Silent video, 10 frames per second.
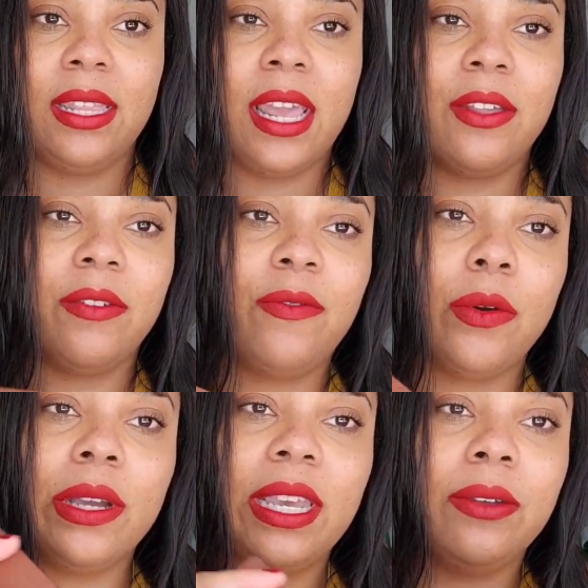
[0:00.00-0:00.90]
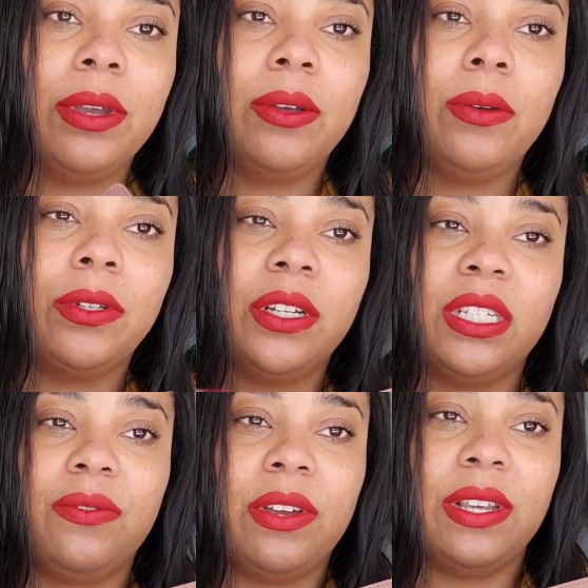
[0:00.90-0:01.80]
Now the 4 key ring holder
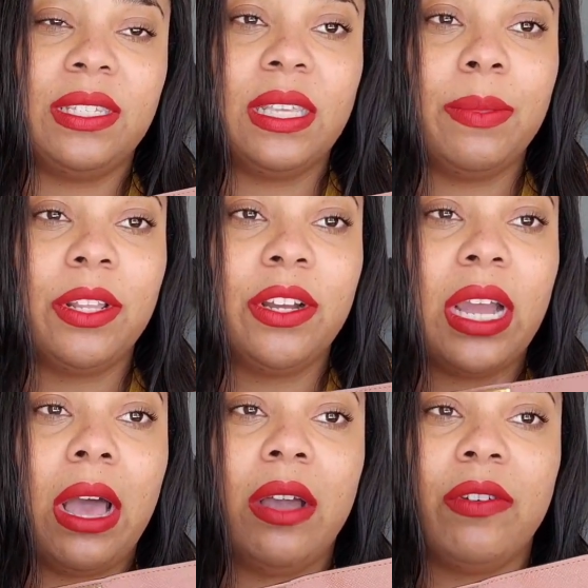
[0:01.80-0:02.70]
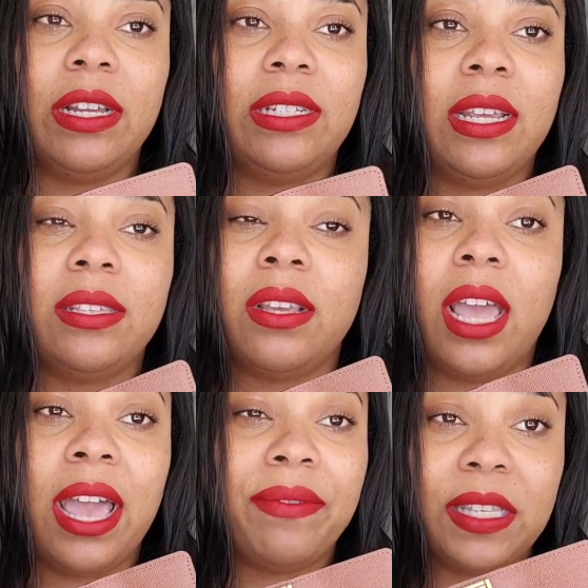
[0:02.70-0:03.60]
is very similar, however it does not
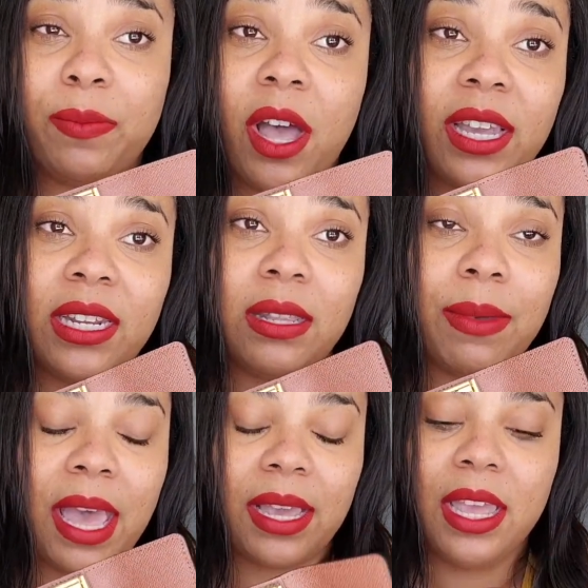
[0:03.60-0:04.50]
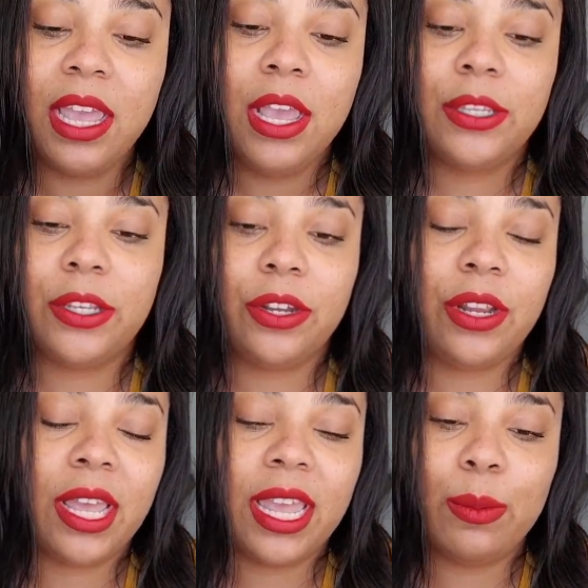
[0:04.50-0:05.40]
have this pocket in the back, so you're
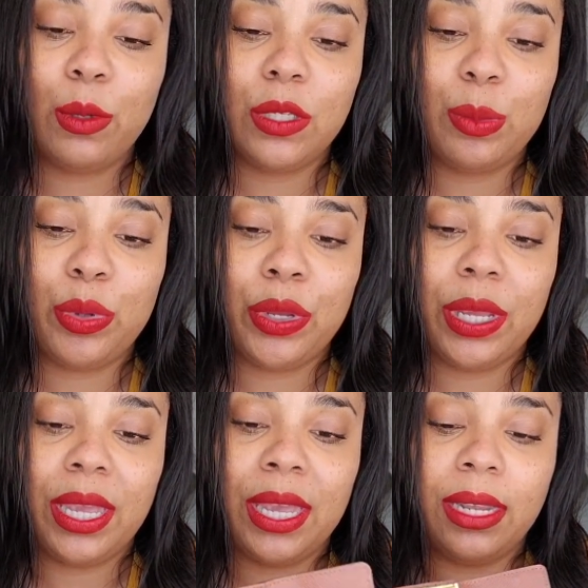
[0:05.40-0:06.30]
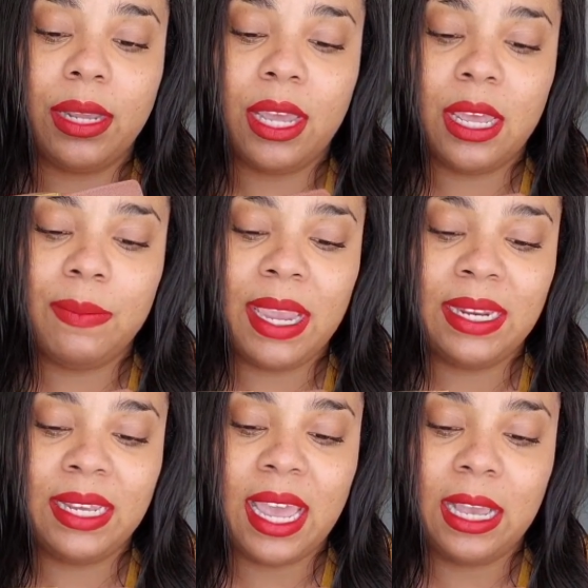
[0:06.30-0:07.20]
not able to put in
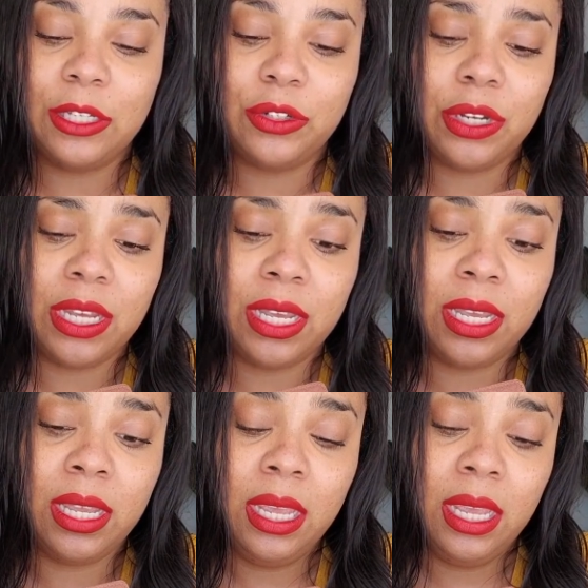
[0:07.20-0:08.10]
any extra